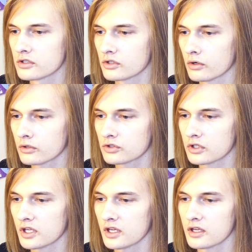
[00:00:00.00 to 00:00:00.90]
So
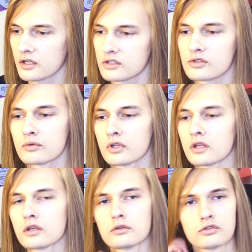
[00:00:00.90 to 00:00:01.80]
ultra keying is a
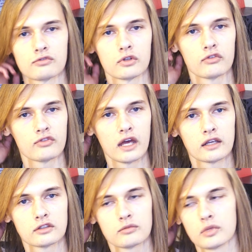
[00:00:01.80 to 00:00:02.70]
really useful
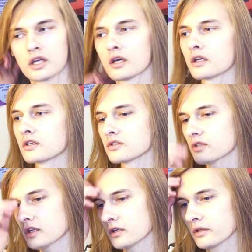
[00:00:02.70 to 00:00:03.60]
effect
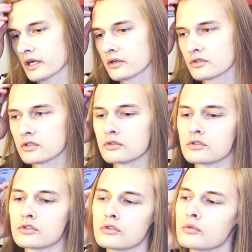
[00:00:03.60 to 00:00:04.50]
because it allows you
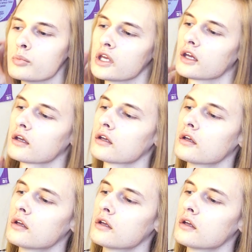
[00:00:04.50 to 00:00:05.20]
to pick